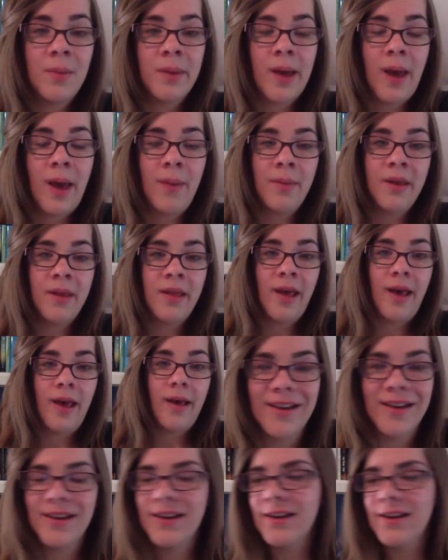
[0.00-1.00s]
a copy of
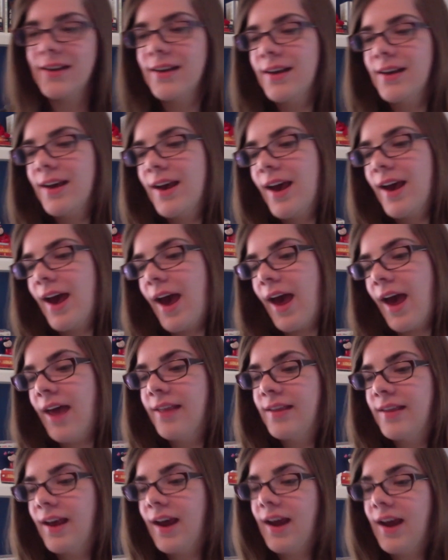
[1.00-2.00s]
that.
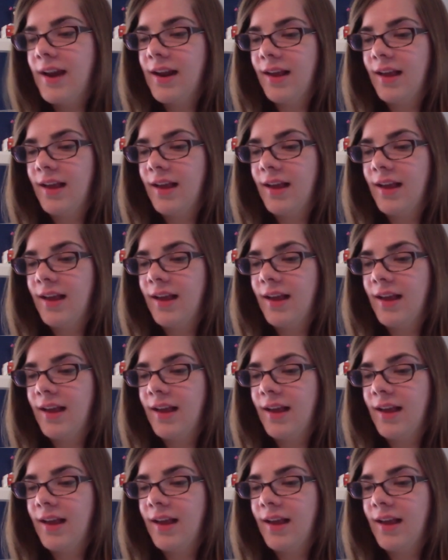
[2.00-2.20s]
And then